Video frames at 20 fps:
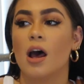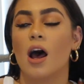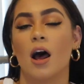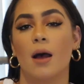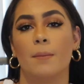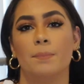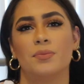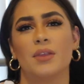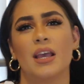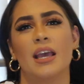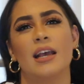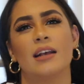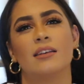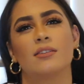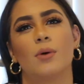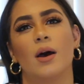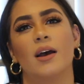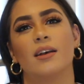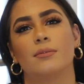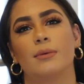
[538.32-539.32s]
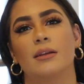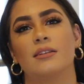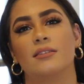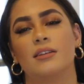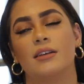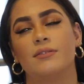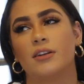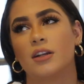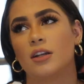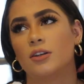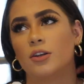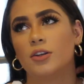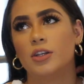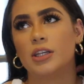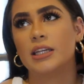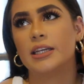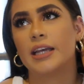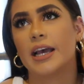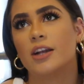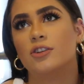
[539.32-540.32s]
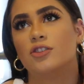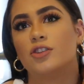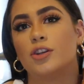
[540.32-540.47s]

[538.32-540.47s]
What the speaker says: It is quite expensive, and I know you can get a